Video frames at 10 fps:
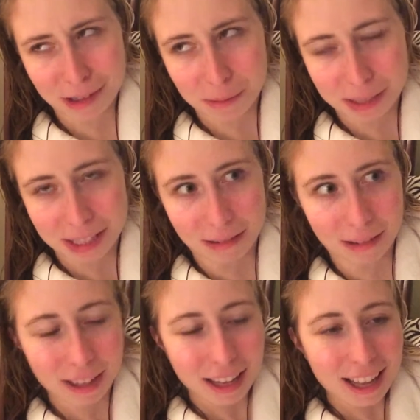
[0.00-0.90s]
no big
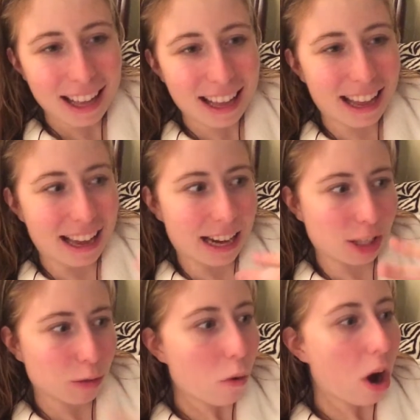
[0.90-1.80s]
deal and I
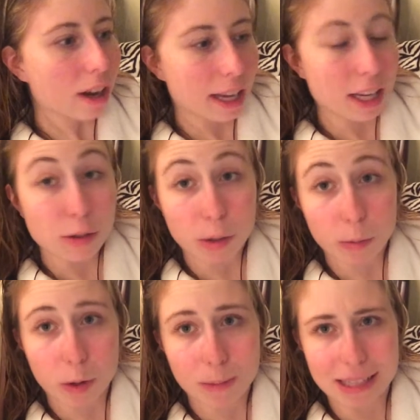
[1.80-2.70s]
just walk into a
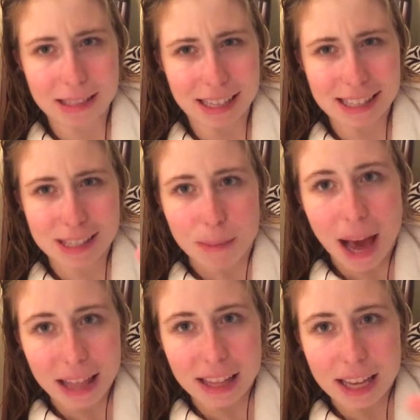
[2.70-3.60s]
room that's like
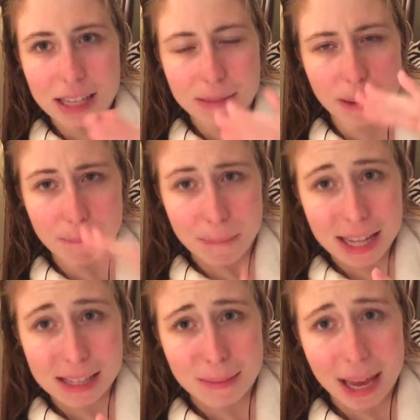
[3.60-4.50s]
spotless my
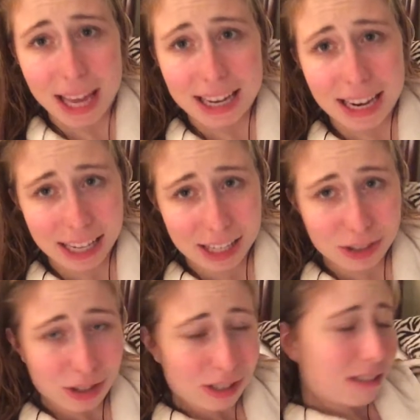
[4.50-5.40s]
bed's made and I
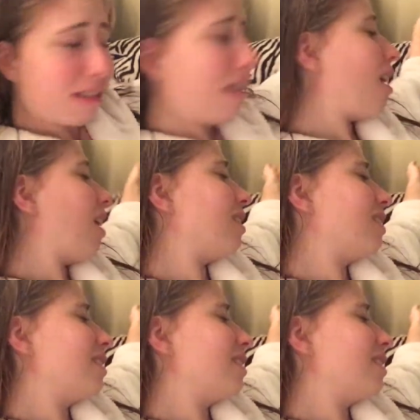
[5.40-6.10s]
can just uh,